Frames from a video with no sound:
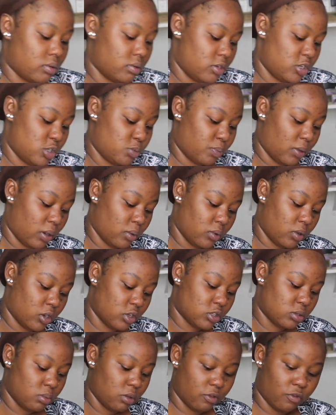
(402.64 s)
This part will
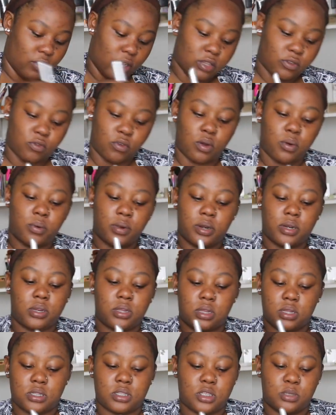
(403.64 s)
also be fast forward
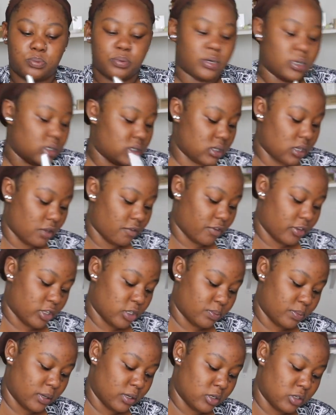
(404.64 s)
because it's pretty
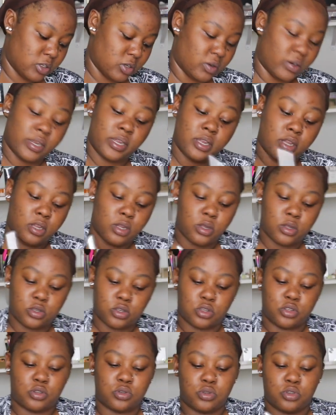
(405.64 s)
self-explanatory.
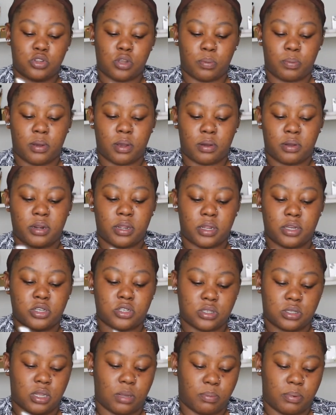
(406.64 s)
Just use your powder and
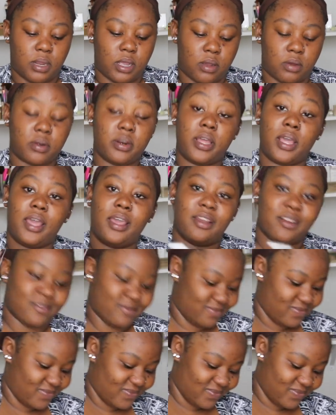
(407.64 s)
just apply on the hair.
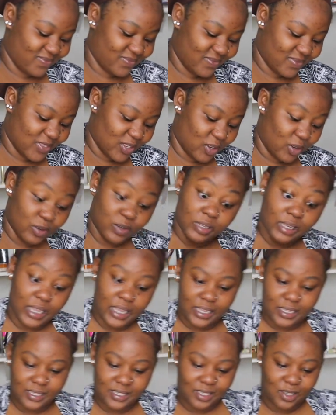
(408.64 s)
On the
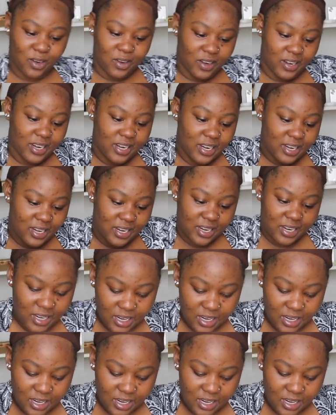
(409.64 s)
lace, sorry.